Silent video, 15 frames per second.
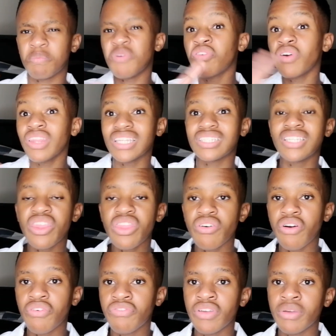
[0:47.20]
before the 10th
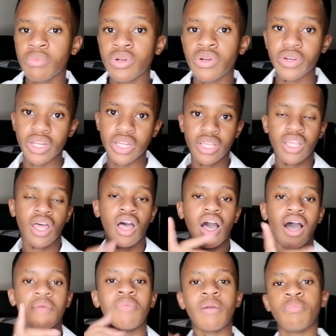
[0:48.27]
of February.
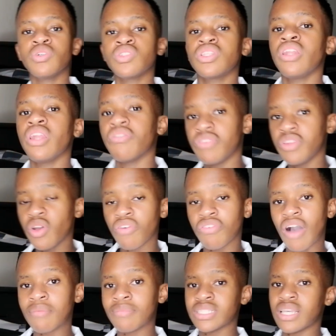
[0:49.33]
I posted a video of
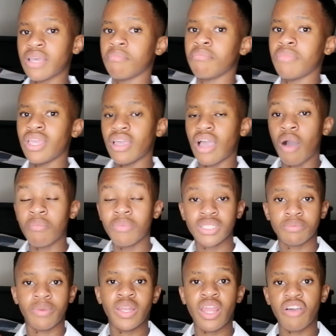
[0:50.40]
how much I made, how
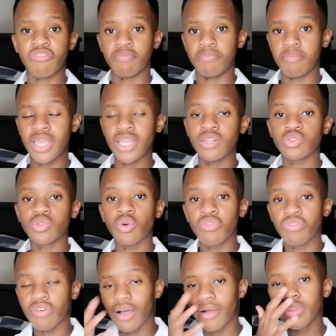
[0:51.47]
much money I've made so
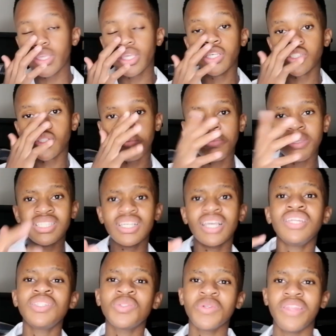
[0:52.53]
far. So
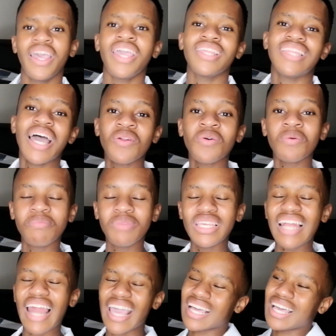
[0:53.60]
basically today that'll
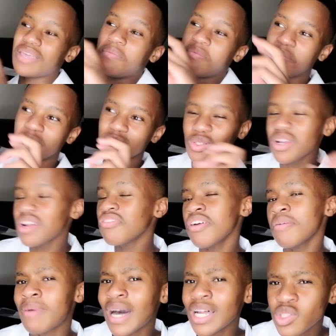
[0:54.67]
be like a sort of
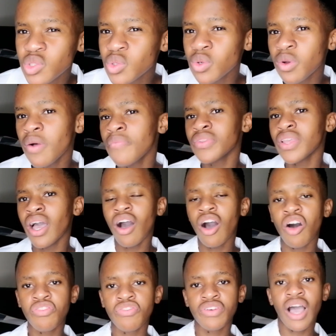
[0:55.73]
a part 2
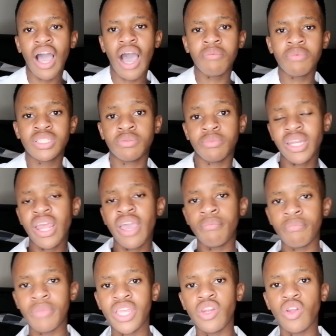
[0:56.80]
of how much money I
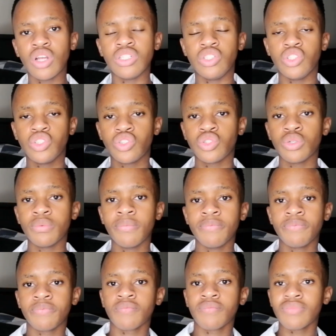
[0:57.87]
made on YouTube
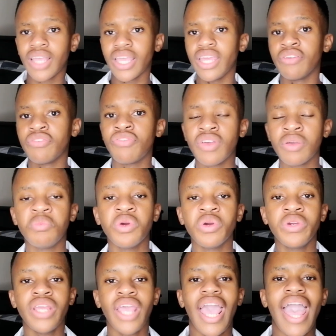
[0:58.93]
in
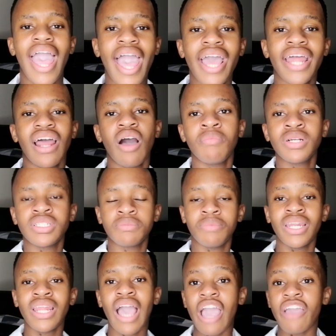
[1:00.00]
February and how much
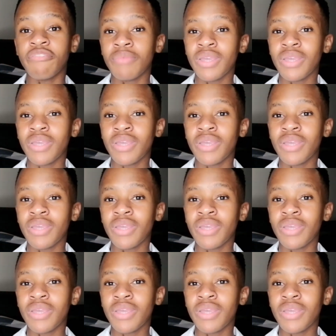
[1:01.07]
money I